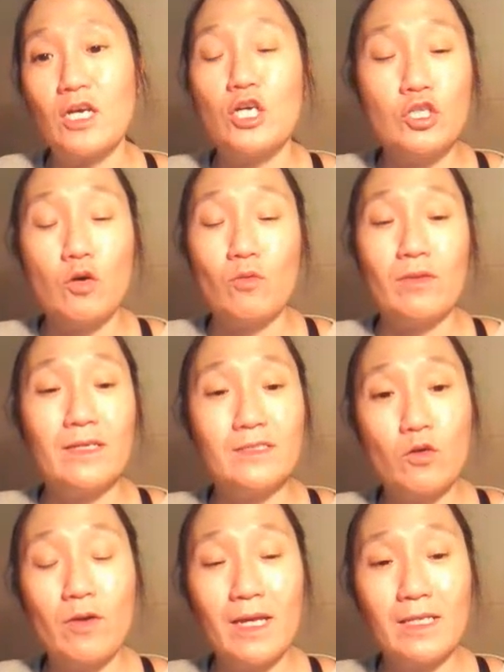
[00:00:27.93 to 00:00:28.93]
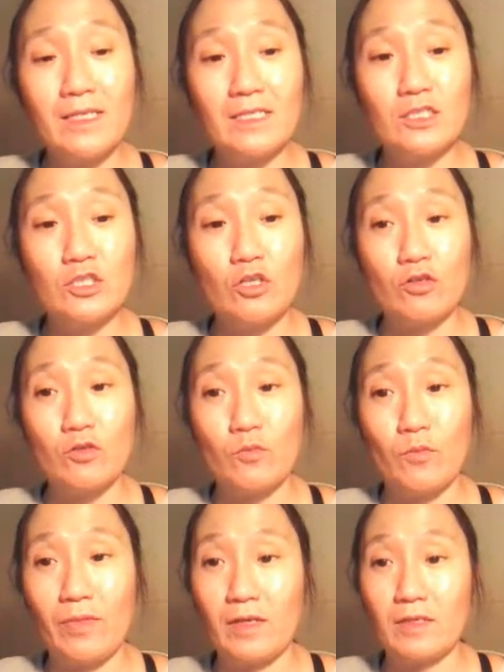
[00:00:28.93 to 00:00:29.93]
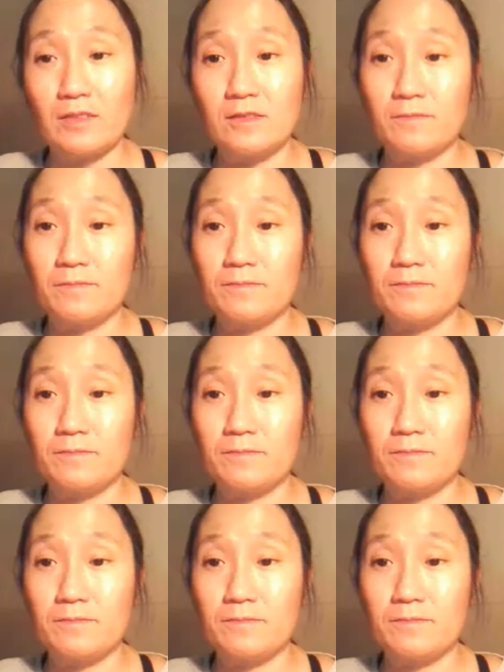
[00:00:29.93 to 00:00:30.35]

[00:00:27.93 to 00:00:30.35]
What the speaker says: So let's go ahead and get started with this.